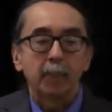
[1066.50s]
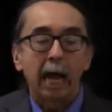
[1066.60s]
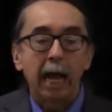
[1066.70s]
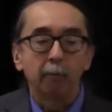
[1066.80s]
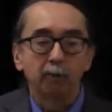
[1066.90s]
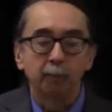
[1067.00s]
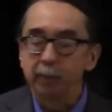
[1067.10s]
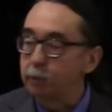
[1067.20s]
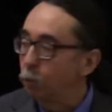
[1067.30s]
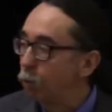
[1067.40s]
I was
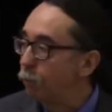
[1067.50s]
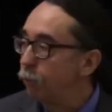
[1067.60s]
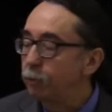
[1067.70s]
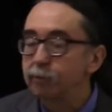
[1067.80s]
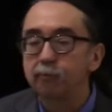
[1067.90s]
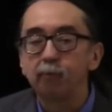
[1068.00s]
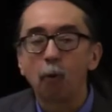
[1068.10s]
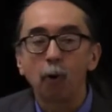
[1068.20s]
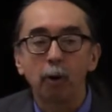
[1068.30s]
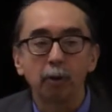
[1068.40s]
been told that there's
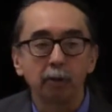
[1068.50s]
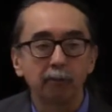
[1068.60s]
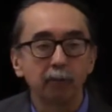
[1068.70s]
400